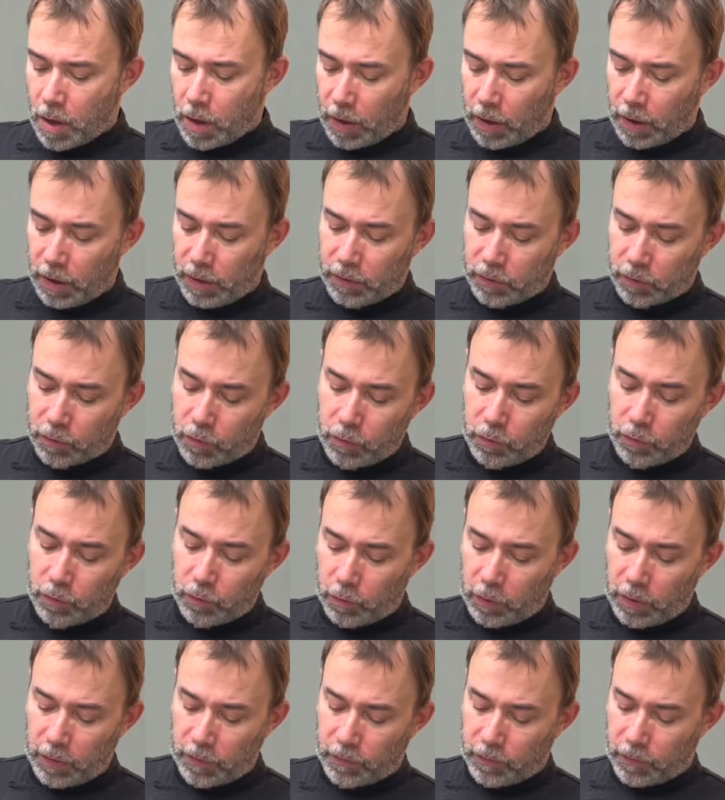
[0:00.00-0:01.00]
It's good
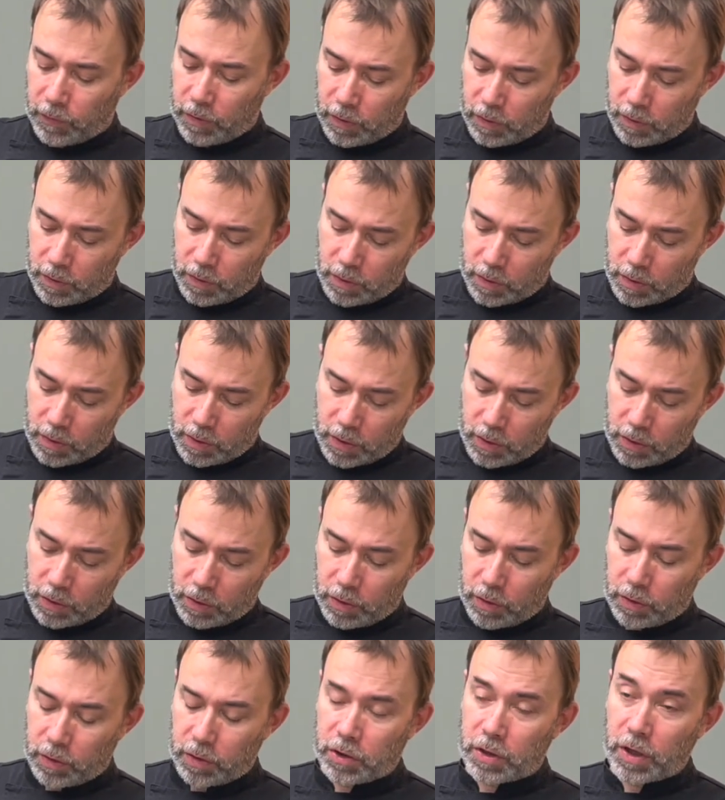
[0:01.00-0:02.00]
with
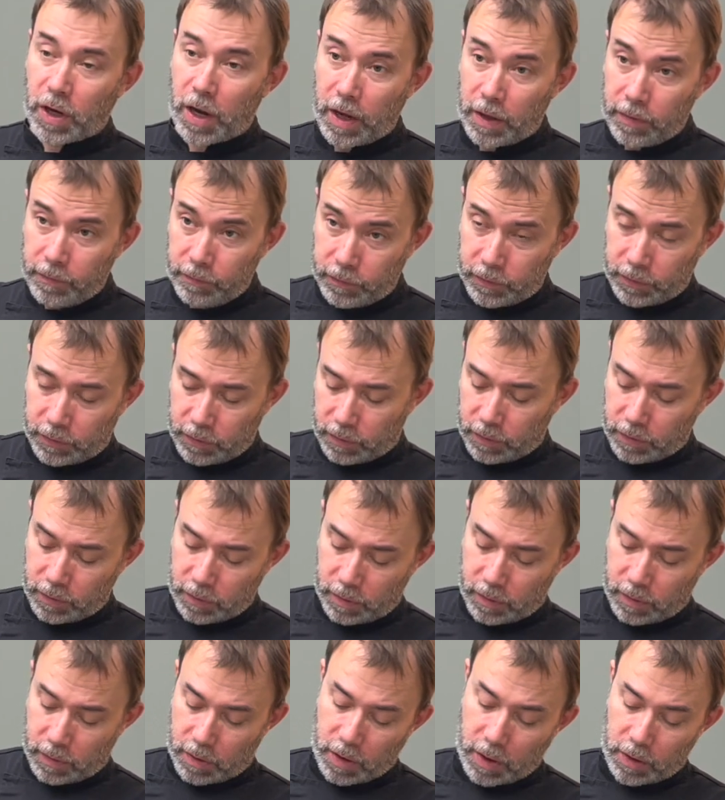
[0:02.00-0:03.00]
chives,
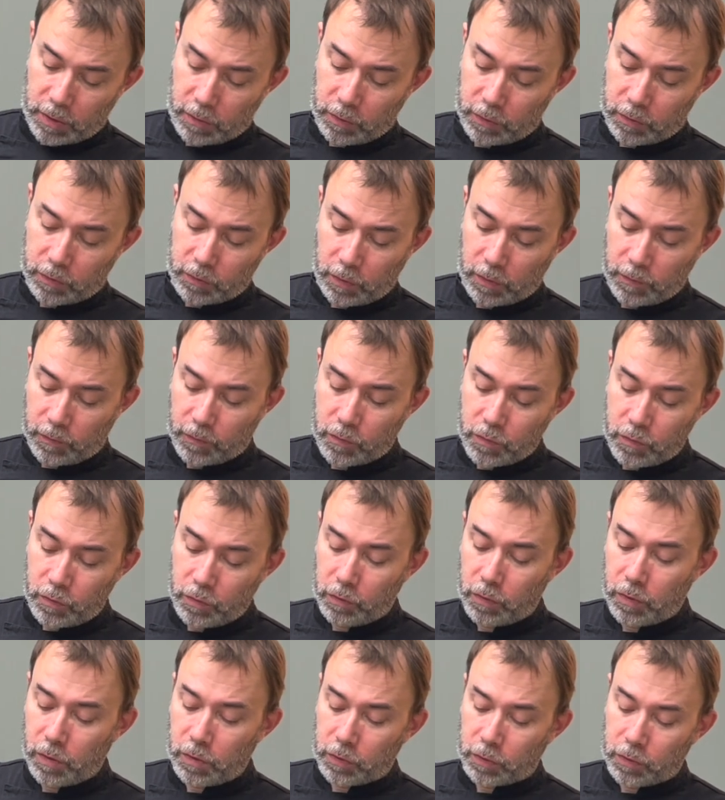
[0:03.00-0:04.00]
and it's
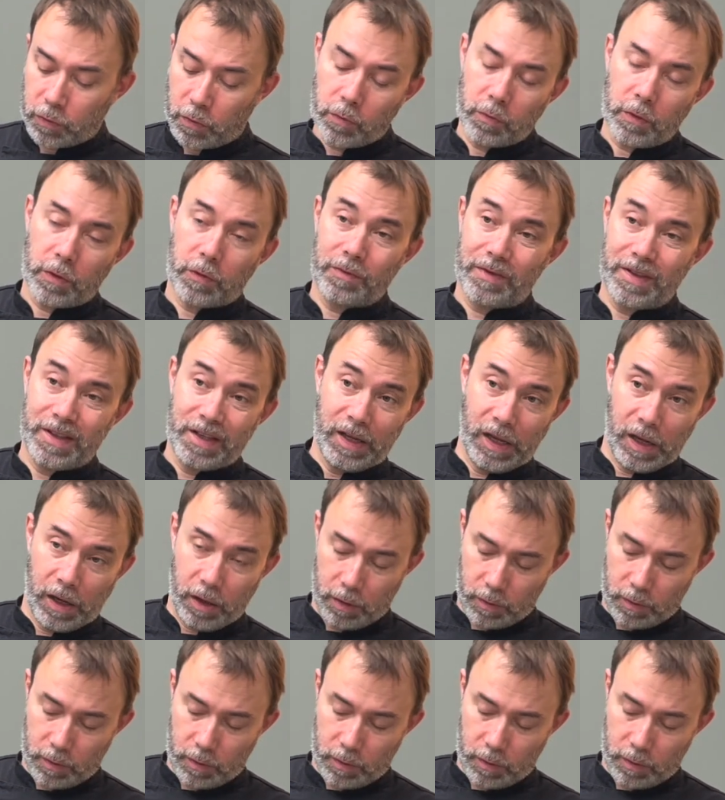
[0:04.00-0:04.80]
good also with dill.